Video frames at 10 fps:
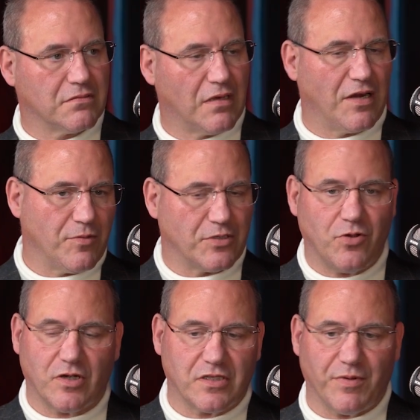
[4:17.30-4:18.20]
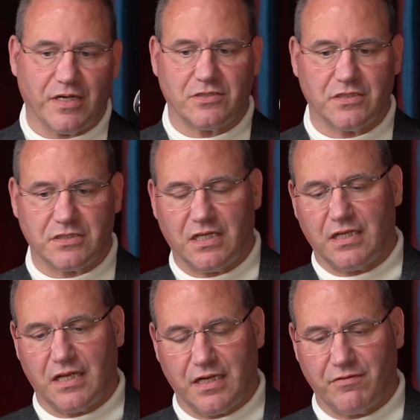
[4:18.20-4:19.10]
I know we talked about it. It's just
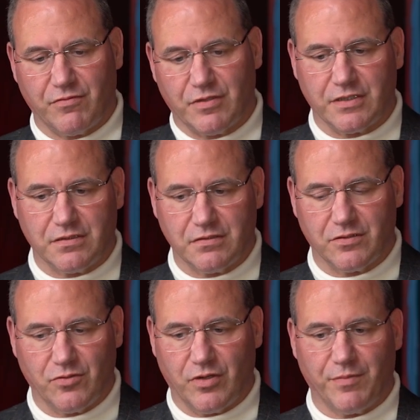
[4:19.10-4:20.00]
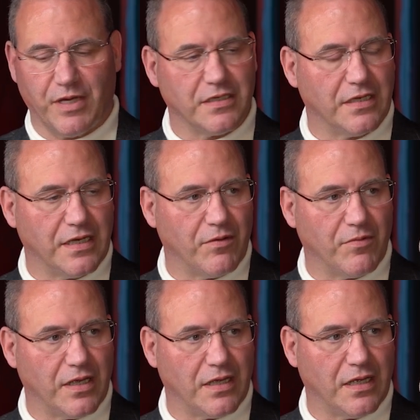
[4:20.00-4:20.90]
I never really thought about it in that
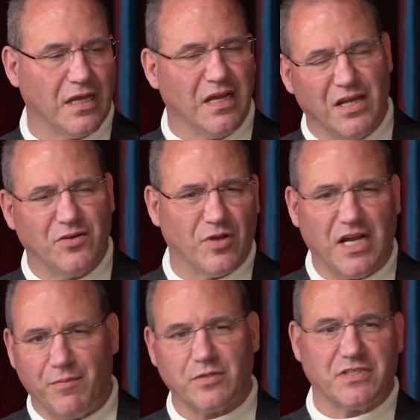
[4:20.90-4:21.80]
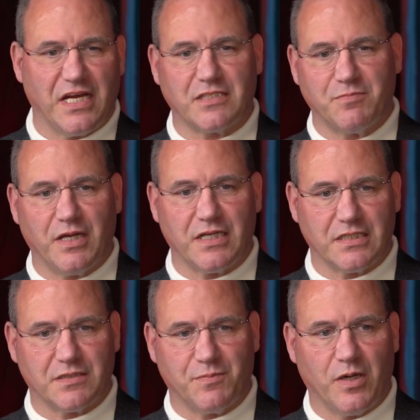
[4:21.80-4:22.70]
way. I knew a couple tennis
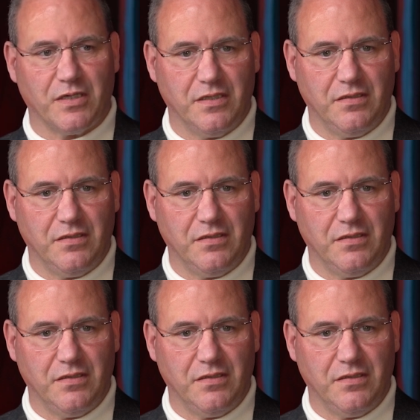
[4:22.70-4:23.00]
players, but